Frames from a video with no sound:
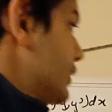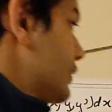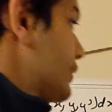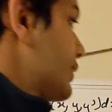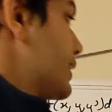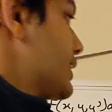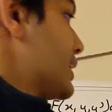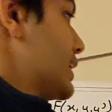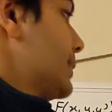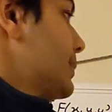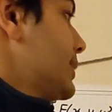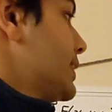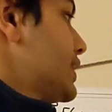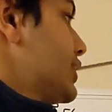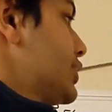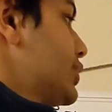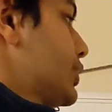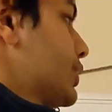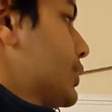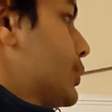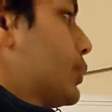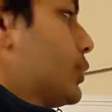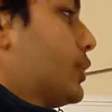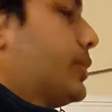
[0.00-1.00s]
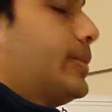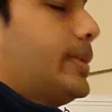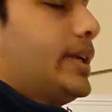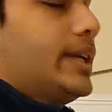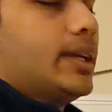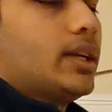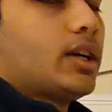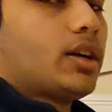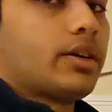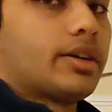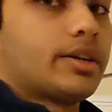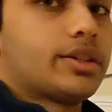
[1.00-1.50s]
example, this would
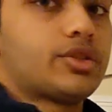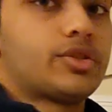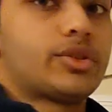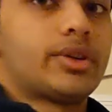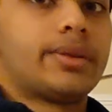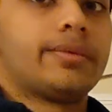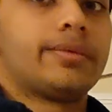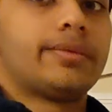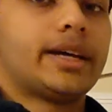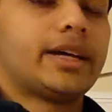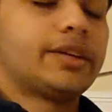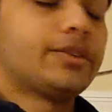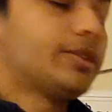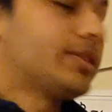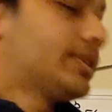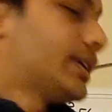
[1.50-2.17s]
be our extreme value